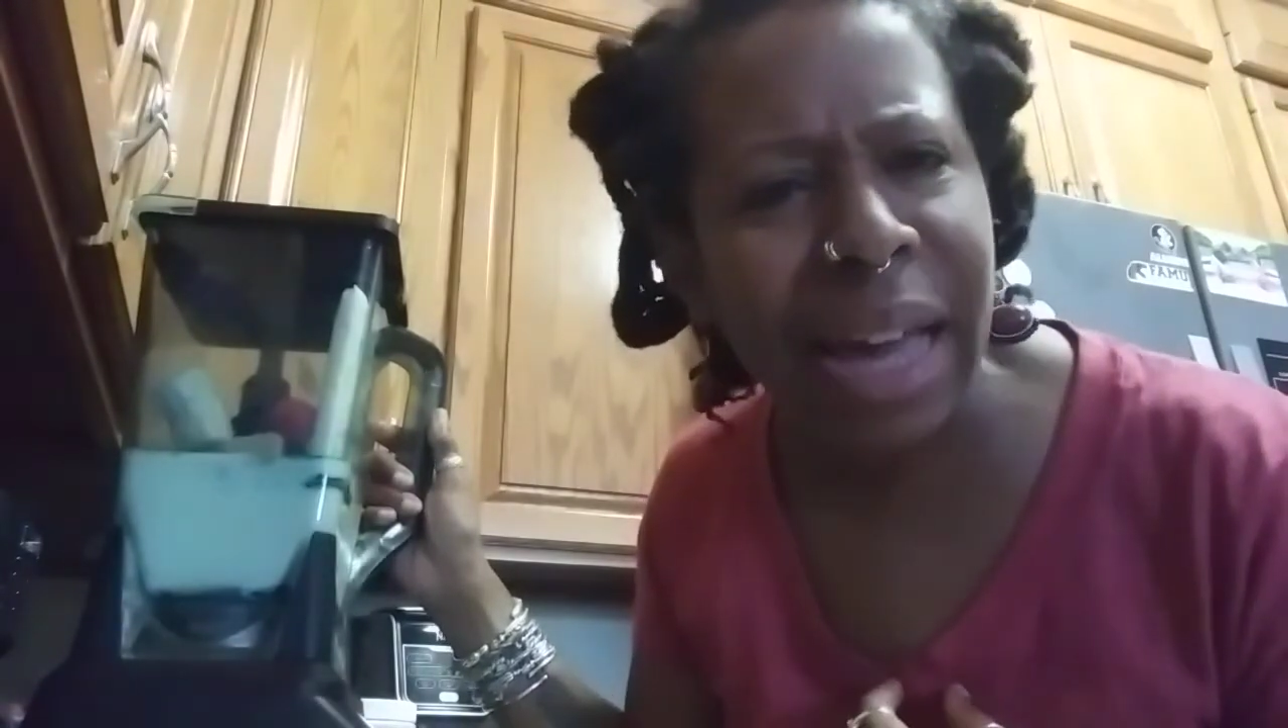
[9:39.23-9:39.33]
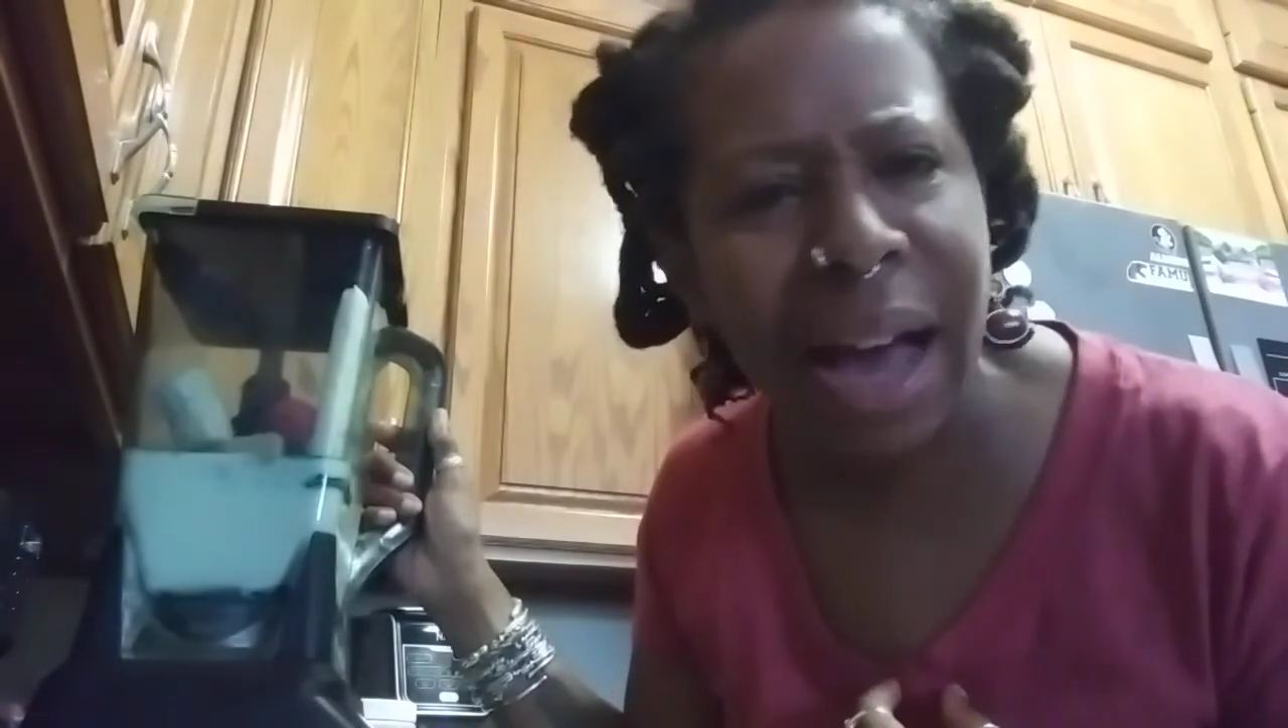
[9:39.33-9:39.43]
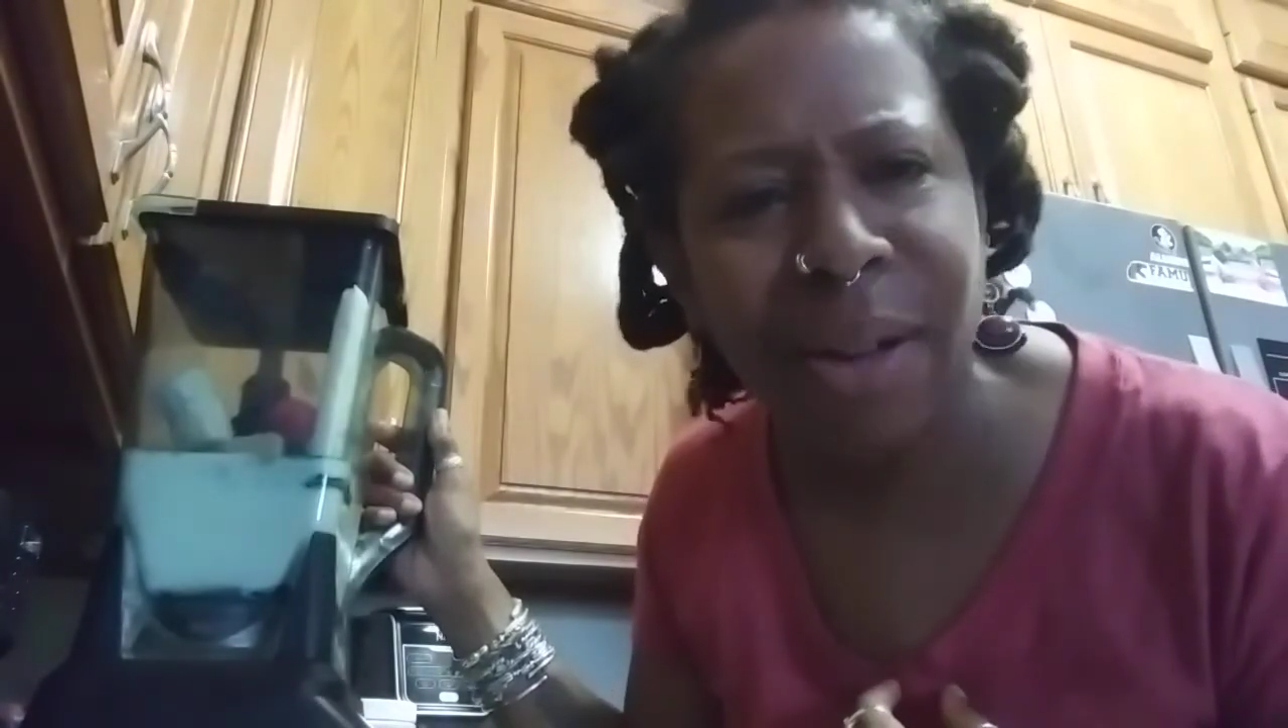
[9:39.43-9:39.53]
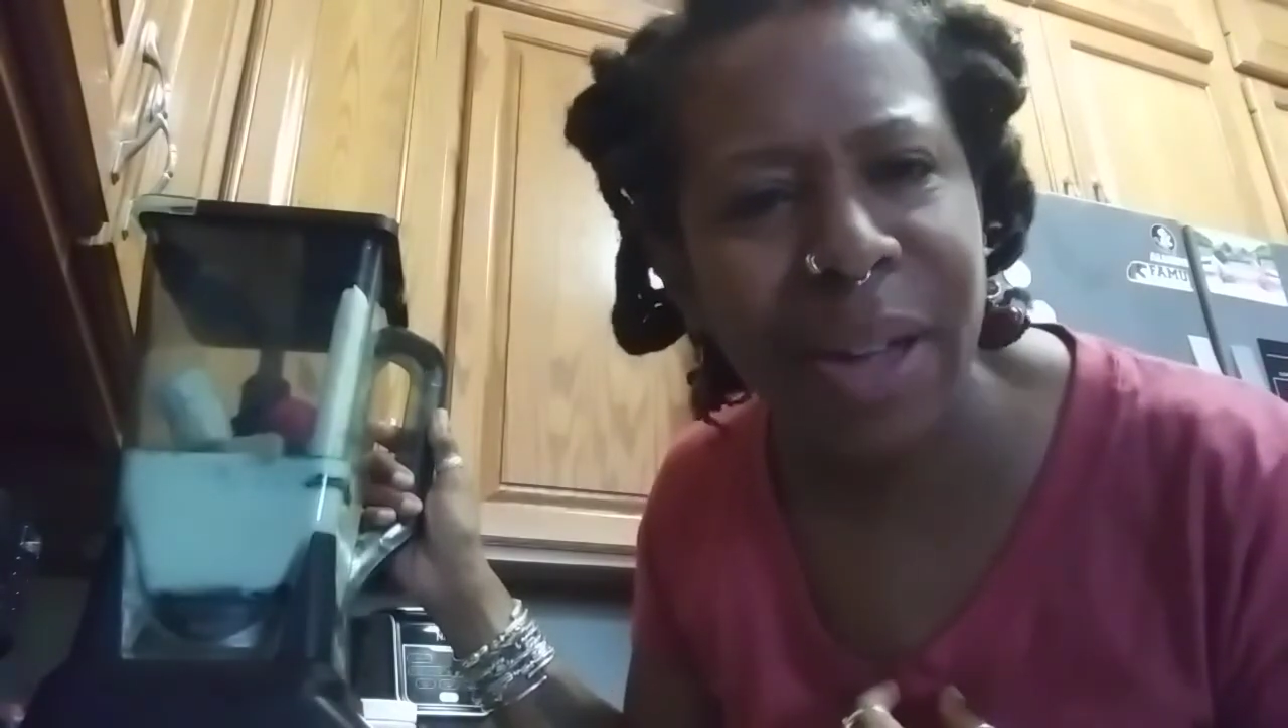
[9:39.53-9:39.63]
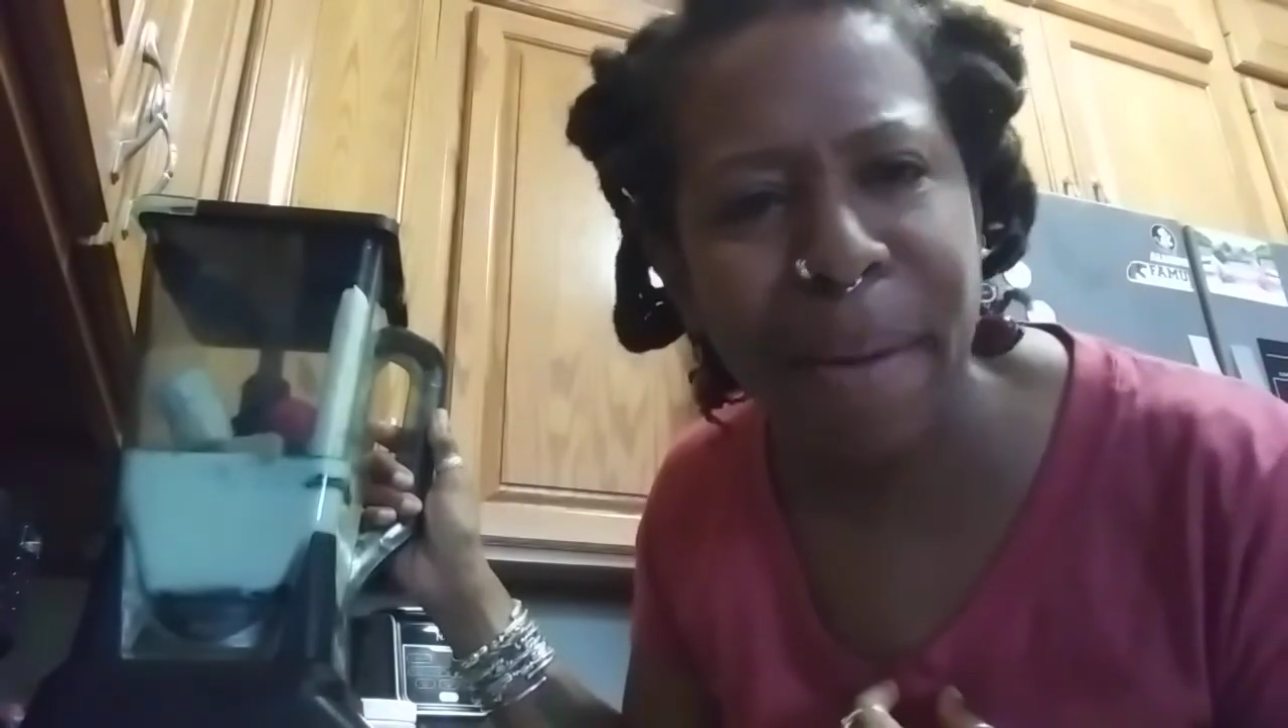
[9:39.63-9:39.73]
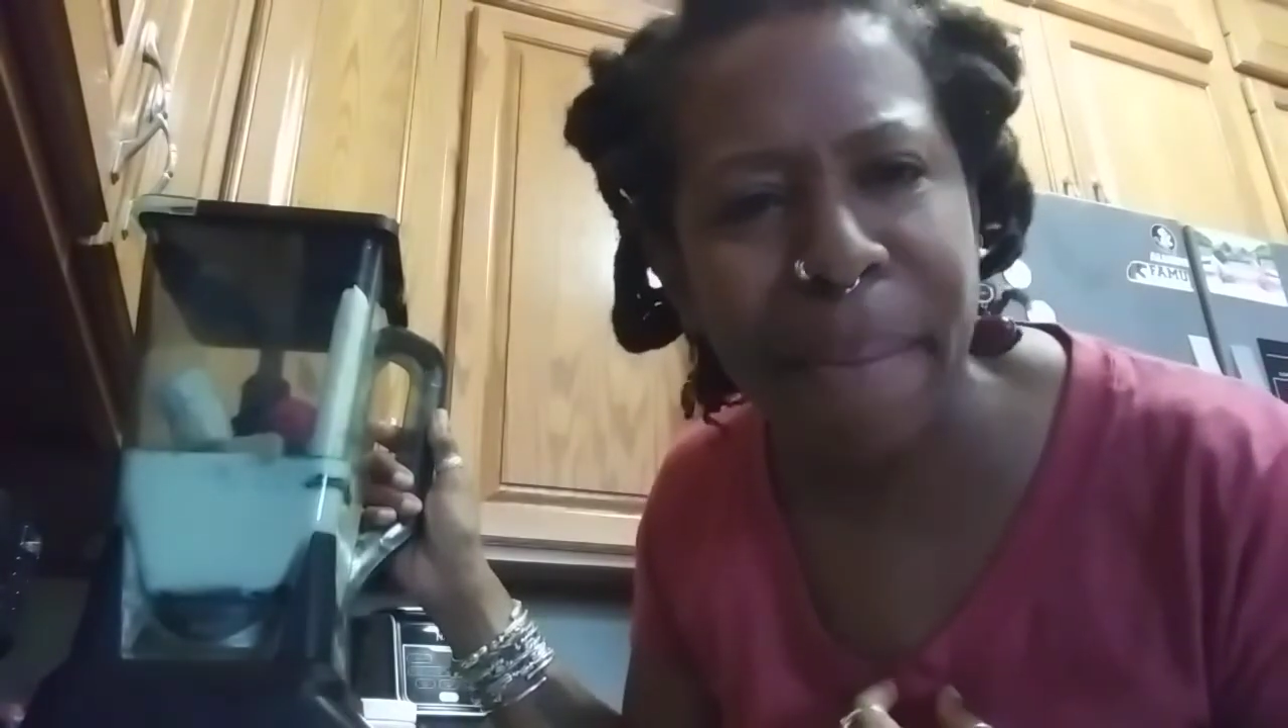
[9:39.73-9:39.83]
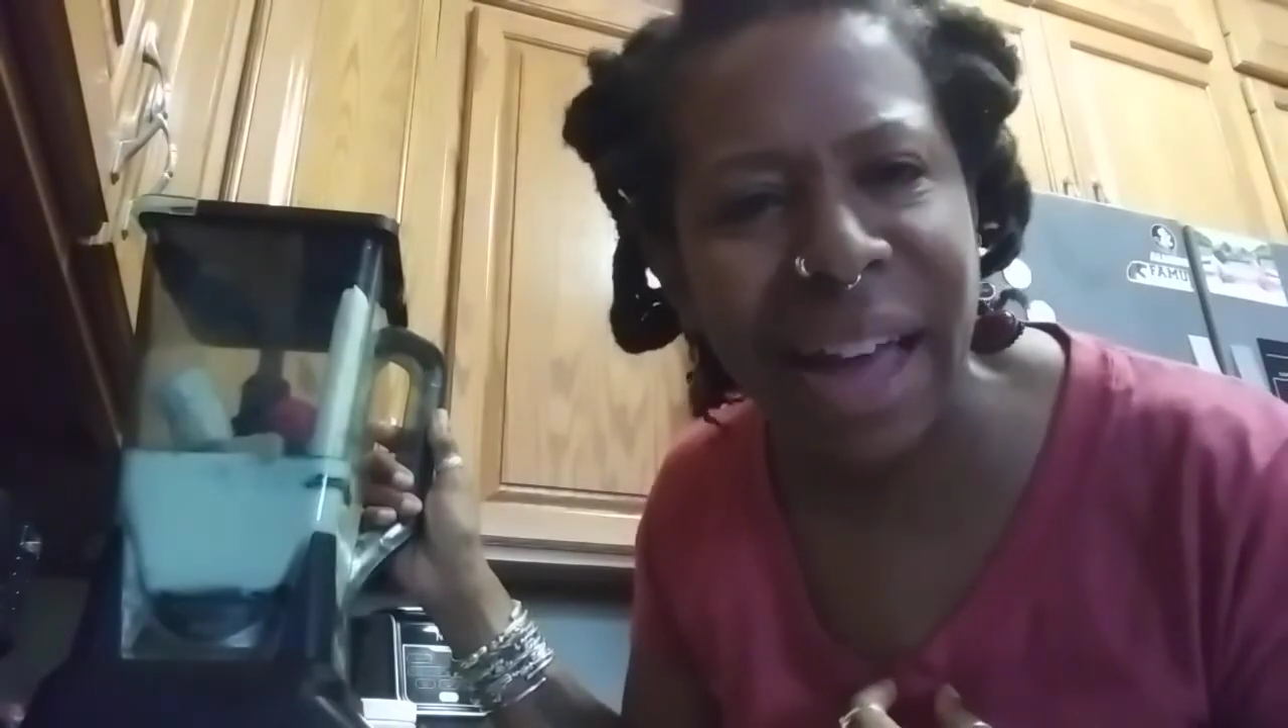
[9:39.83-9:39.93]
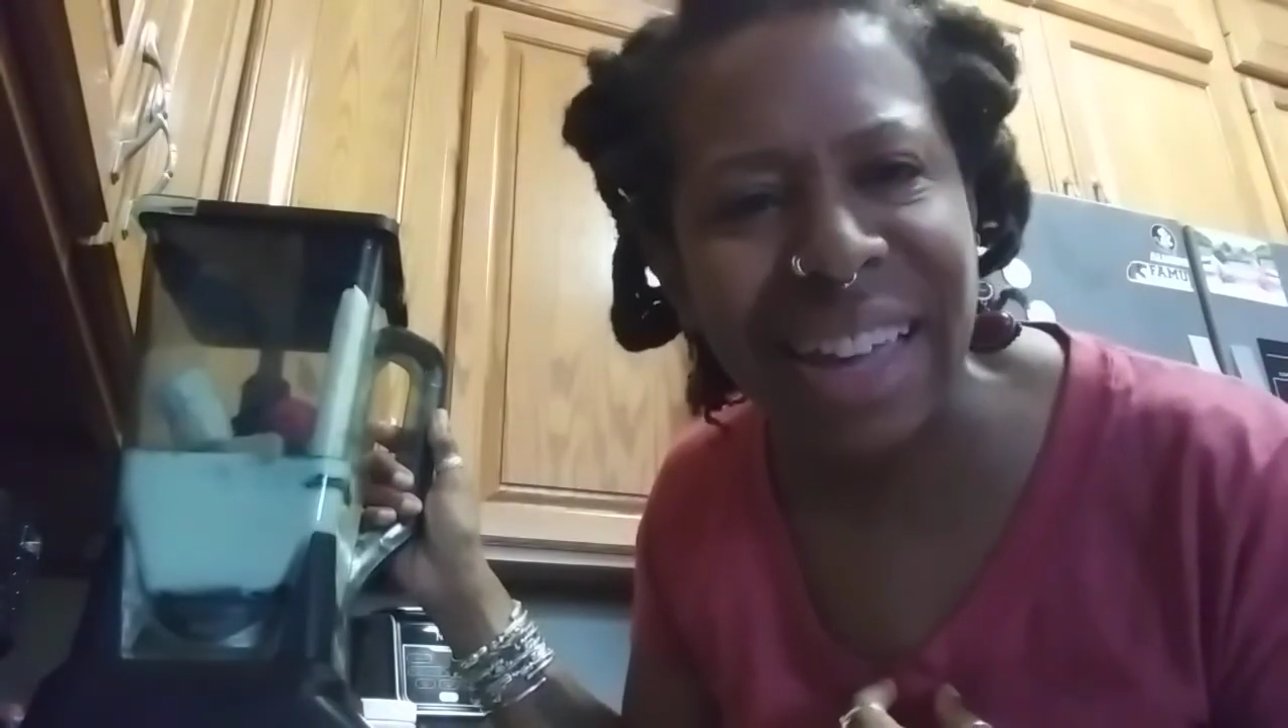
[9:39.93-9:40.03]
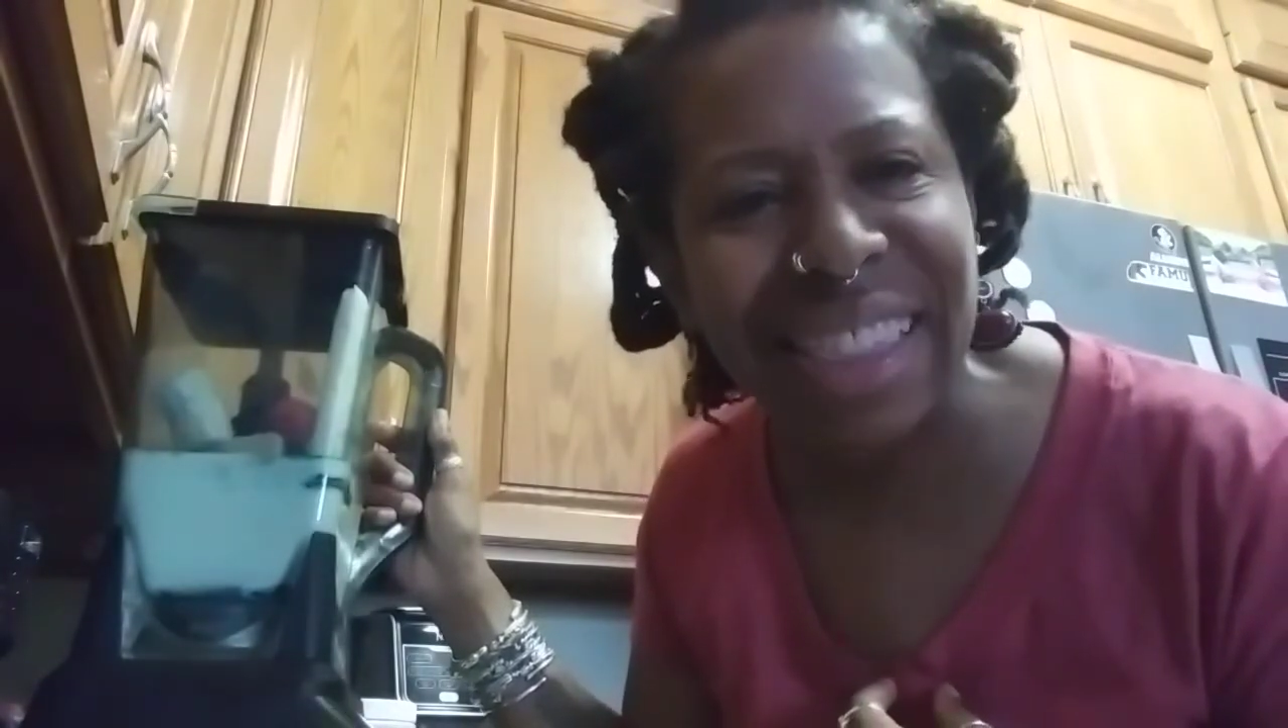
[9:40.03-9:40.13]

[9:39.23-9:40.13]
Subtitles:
I'll come back